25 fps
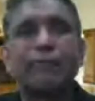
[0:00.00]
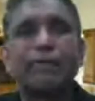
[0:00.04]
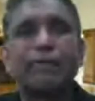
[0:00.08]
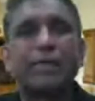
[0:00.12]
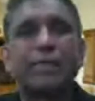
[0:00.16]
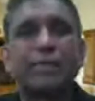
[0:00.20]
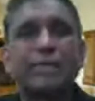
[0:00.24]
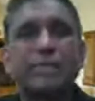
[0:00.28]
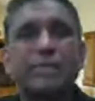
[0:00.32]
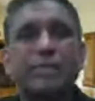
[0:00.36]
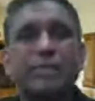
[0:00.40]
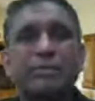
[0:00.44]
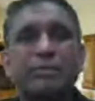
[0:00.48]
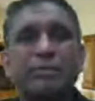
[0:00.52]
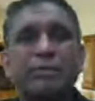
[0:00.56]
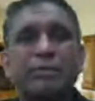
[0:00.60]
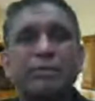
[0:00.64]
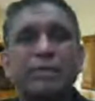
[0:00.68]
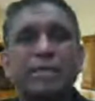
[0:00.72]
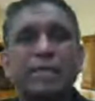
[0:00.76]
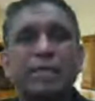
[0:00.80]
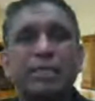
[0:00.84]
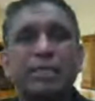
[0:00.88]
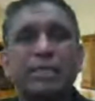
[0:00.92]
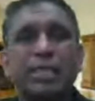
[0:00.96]
is
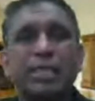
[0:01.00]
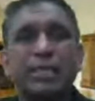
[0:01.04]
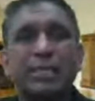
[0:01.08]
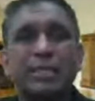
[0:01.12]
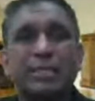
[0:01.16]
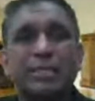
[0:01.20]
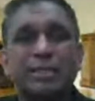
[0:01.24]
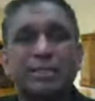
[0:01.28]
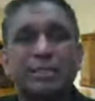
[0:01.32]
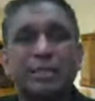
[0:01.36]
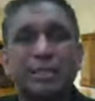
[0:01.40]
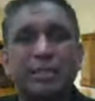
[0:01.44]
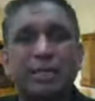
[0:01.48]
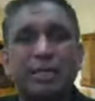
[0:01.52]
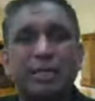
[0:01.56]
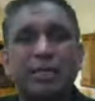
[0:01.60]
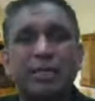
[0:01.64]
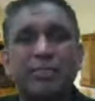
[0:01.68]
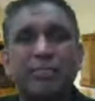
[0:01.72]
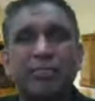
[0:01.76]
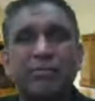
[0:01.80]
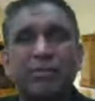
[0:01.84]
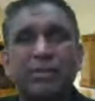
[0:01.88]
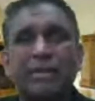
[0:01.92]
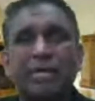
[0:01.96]

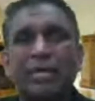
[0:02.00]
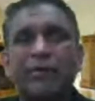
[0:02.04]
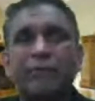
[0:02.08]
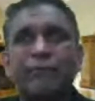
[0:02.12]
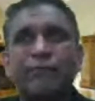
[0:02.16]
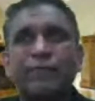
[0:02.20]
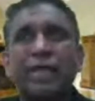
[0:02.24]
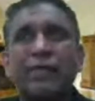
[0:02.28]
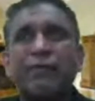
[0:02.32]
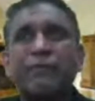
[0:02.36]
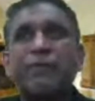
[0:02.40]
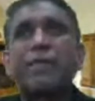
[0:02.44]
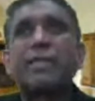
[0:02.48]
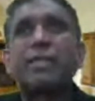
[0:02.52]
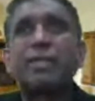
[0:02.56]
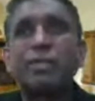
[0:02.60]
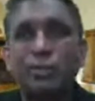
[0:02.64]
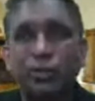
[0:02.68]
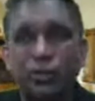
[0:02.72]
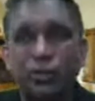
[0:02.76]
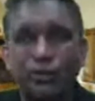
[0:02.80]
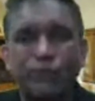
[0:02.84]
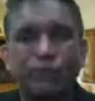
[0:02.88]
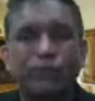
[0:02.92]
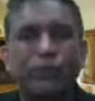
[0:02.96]
kind of
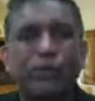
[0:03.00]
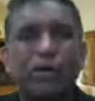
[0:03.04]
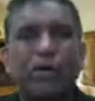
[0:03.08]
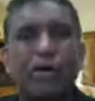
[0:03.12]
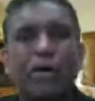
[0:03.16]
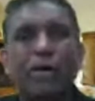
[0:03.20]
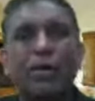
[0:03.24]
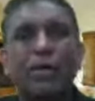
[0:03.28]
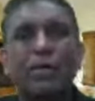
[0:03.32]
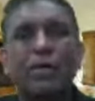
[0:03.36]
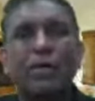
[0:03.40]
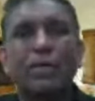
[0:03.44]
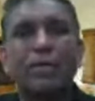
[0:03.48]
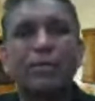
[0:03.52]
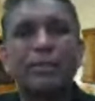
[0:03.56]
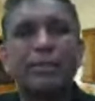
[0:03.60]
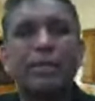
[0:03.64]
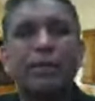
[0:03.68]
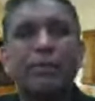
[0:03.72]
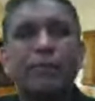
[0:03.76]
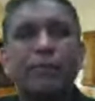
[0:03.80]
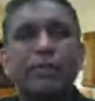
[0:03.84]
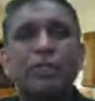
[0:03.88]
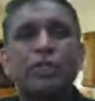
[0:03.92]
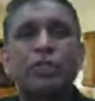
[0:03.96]
evidence of
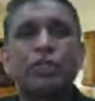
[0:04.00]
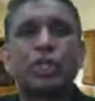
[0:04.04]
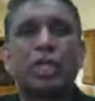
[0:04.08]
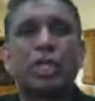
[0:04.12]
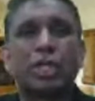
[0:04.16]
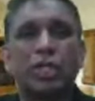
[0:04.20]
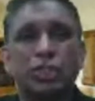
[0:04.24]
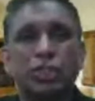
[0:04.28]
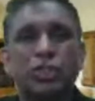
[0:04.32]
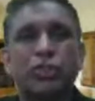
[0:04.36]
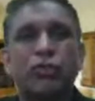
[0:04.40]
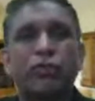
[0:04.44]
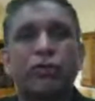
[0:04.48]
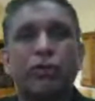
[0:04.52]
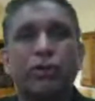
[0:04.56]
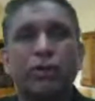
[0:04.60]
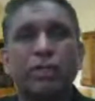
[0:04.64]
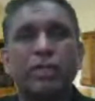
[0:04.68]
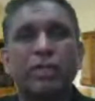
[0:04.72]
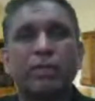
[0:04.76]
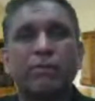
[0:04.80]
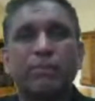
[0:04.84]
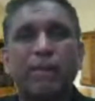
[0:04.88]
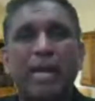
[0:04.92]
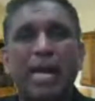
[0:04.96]
their rich culture
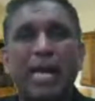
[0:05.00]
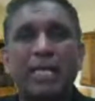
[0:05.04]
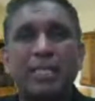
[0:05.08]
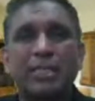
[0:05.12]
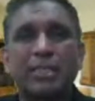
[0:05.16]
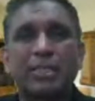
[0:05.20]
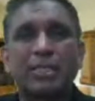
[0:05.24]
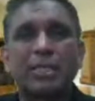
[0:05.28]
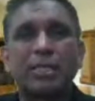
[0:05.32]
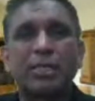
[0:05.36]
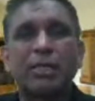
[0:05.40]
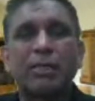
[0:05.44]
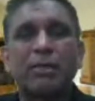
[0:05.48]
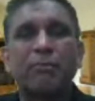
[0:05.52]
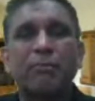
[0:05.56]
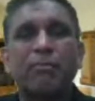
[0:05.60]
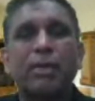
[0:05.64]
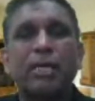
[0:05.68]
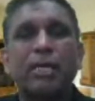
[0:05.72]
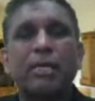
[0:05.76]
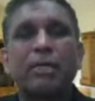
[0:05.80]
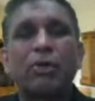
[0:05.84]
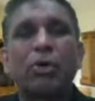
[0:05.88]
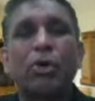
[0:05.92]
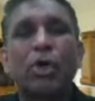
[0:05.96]
in the past,
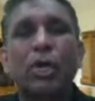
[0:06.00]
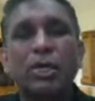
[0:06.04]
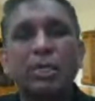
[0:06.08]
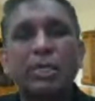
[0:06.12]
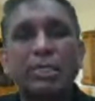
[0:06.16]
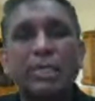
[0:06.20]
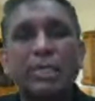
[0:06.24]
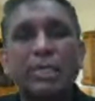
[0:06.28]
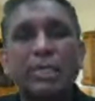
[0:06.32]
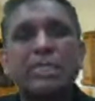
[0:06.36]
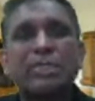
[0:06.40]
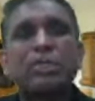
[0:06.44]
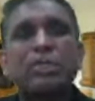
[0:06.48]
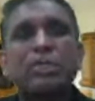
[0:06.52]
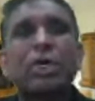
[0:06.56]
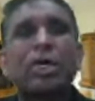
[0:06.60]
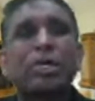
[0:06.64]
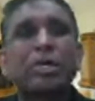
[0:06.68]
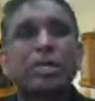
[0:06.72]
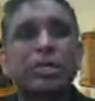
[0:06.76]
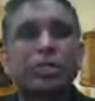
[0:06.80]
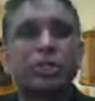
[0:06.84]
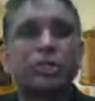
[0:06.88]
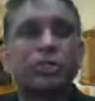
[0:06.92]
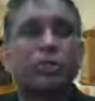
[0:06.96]
but all these
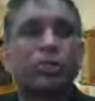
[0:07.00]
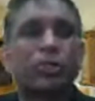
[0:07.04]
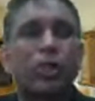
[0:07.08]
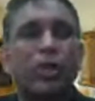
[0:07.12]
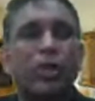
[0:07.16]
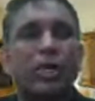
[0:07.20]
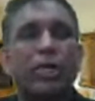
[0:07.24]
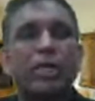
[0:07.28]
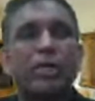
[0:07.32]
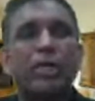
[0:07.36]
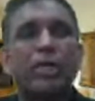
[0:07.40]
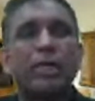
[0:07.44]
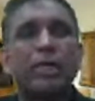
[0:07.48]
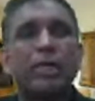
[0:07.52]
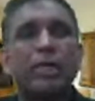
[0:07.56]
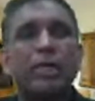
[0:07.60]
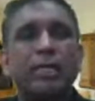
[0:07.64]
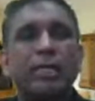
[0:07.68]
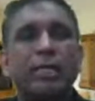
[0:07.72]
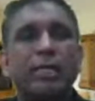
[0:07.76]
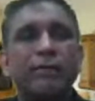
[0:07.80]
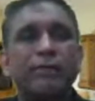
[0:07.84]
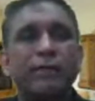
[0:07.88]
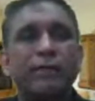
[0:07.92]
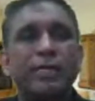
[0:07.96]
got destroyed
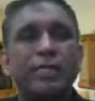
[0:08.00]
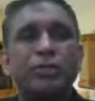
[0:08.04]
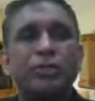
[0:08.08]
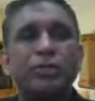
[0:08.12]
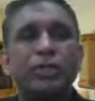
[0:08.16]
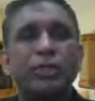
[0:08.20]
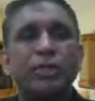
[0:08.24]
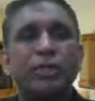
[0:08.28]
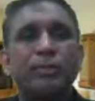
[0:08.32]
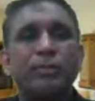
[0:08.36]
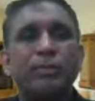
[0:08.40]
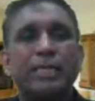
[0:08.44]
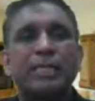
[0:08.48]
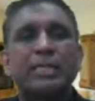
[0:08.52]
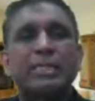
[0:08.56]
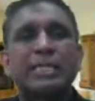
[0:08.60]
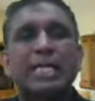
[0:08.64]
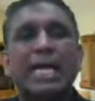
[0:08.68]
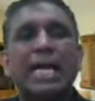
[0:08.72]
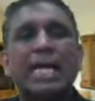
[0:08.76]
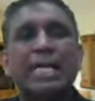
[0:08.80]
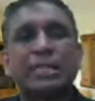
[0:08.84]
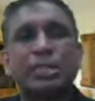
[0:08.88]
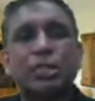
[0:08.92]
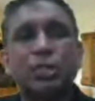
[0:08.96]
eventually, because
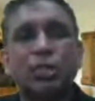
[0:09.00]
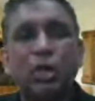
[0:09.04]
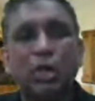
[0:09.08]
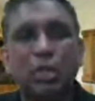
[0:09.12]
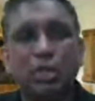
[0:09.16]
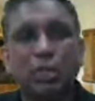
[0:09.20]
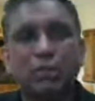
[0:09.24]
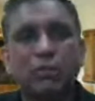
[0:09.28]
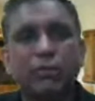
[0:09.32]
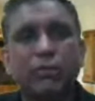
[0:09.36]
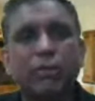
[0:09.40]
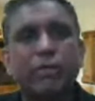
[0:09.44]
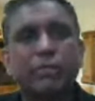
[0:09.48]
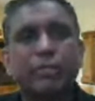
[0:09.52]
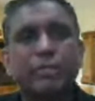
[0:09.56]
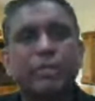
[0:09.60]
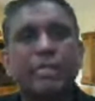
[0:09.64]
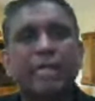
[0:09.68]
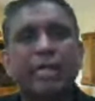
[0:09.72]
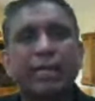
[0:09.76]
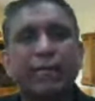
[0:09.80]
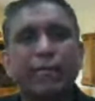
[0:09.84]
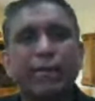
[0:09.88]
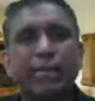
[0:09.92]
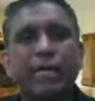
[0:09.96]
as the conquerors
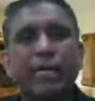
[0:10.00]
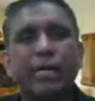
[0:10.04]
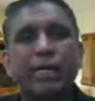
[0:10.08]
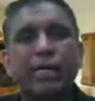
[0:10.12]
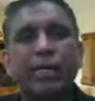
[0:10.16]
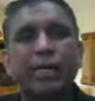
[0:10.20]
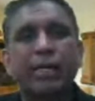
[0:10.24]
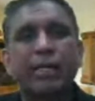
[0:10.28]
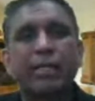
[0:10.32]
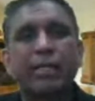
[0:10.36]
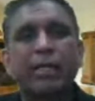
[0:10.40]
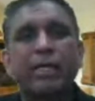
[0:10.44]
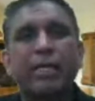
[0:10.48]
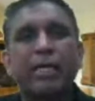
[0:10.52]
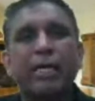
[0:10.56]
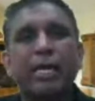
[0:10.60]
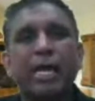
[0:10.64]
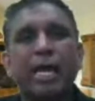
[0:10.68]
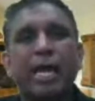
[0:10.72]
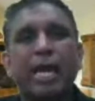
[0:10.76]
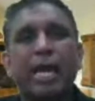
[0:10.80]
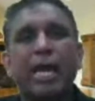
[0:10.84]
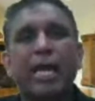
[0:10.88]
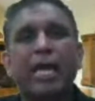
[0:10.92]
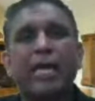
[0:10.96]
came in,
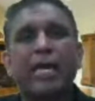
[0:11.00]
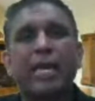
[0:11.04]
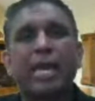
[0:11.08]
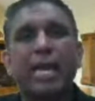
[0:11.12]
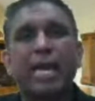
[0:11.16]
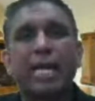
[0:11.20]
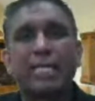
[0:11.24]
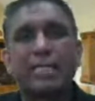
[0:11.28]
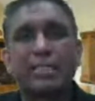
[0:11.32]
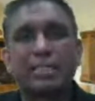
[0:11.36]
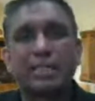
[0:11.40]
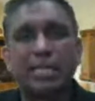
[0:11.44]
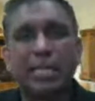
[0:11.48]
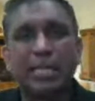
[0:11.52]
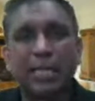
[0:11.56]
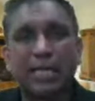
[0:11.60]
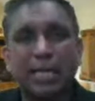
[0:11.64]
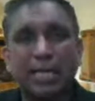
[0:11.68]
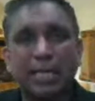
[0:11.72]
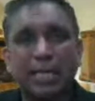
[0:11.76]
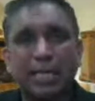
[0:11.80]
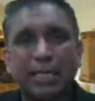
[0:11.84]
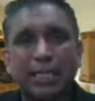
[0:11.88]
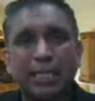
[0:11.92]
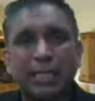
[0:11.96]
and as
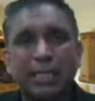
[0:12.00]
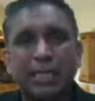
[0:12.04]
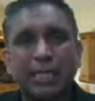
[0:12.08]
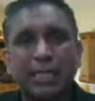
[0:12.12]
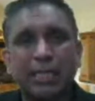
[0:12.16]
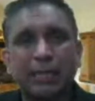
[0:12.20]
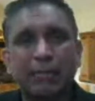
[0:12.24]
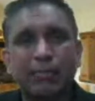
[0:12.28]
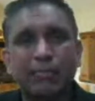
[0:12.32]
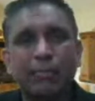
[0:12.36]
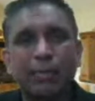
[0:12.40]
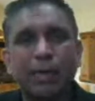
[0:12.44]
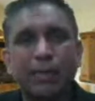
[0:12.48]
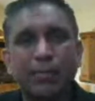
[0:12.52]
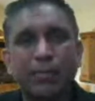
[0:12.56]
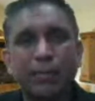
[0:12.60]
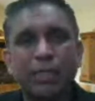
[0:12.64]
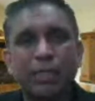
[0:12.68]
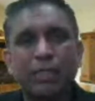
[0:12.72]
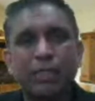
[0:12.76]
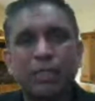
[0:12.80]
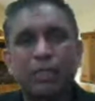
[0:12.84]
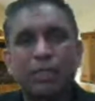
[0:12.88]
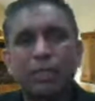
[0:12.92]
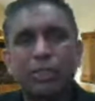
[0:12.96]
the
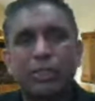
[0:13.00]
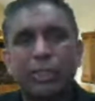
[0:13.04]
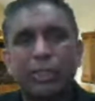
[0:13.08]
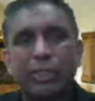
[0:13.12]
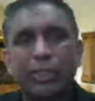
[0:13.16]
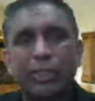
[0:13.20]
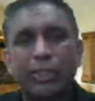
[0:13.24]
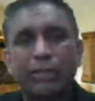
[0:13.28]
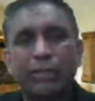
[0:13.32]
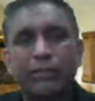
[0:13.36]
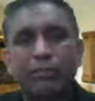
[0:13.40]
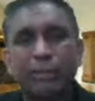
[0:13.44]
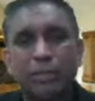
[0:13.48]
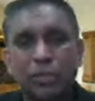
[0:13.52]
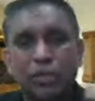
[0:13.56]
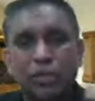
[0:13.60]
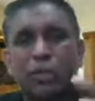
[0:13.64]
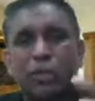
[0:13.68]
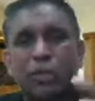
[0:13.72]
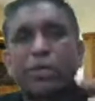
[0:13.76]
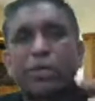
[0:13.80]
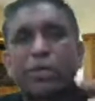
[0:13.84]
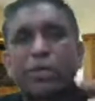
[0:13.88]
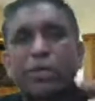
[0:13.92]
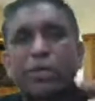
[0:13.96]
population, the
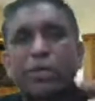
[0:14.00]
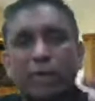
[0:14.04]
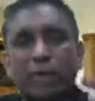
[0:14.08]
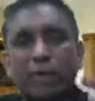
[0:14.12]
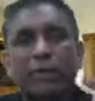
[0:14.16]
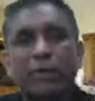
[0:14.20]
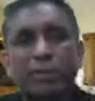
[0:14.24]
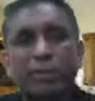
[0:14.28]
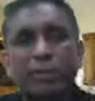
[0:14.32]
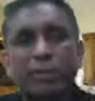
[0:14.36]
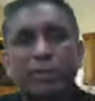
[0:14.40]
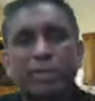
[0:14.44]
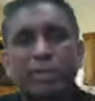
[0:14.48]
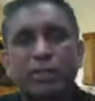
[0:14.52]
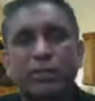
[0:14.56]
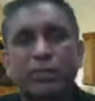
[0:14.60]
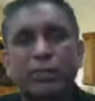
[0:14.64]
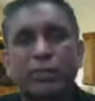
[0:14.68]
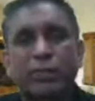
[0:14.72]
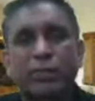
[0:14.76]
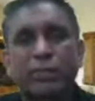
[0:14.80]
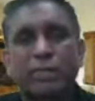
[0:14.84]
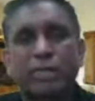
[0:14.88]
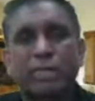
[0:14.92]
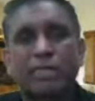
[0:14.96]
majority population that
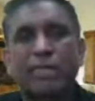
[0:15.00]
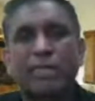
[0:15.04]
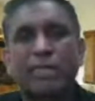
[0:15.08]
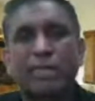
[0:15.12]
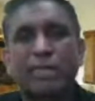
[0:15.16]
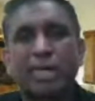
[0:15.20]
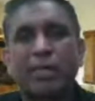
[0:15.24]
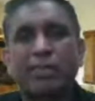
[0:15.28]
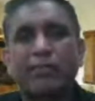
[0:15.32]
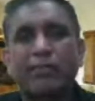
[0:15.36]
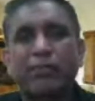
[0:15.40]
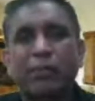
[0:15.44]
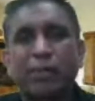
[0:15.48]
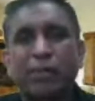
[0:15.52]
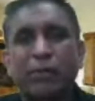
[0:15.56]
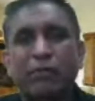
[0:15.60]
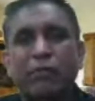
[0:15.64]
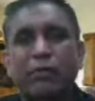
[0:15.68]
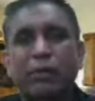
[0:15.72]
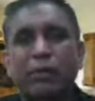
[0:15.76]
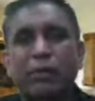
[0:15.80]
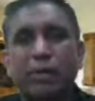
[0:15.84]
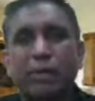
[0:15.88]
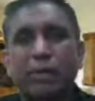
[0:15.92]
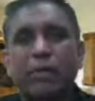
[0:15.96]
was at the time,
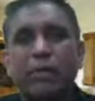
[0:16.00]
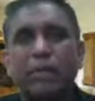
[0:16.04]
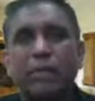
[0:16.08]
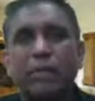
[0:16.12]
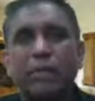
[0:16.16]
whatever,